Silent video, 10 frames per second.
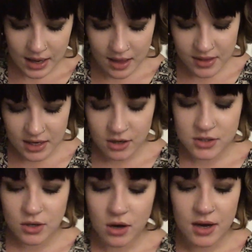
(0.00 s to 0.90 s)
And then I
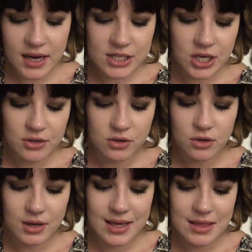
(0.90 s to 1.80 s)
also got an
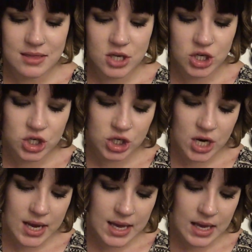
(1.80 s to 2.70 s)
eyeshadow in the
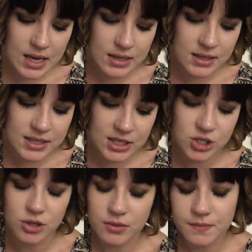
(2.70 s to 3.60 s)
shade
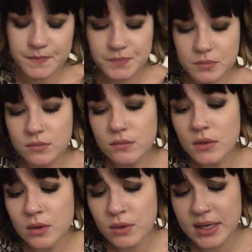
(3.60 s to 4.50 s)
Addiction,
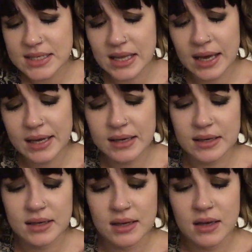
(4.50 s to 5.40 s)
and it's like
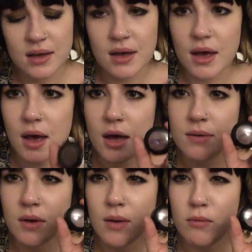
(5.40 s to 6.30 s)

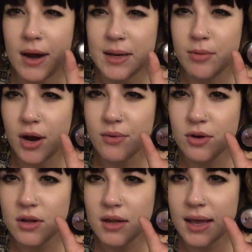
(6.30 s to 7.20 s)
a reddy brown
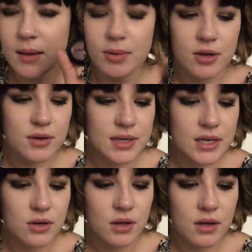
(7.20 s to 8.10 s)
color, like a burgundy
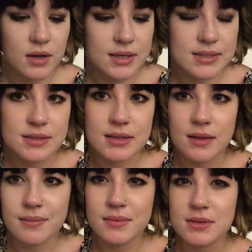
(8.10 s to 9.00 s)
color. It's
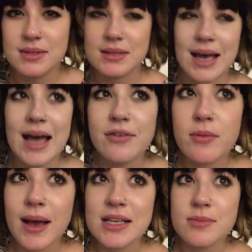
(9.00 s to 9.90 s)
kind of
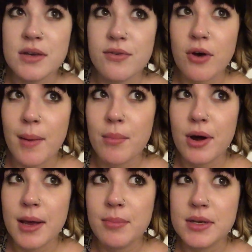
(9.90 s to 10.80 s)
reminds me of
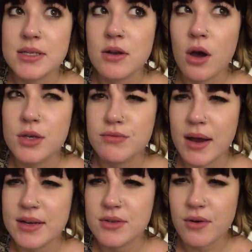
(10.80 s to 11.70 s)
cranberry, but it's not as
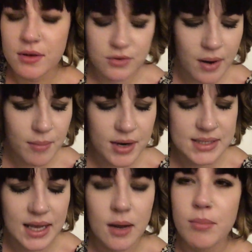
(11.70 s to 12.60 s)
red as cranberry.
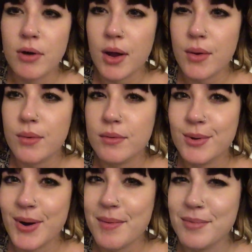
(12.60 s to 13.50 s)
It's like a brown
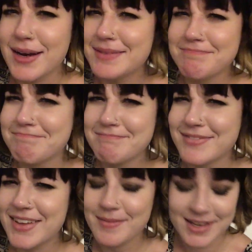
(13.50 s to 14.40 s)
cranberry,
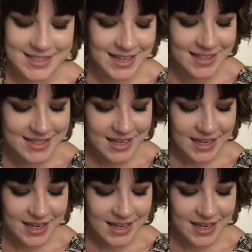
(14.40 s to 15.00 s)
if that makes sense.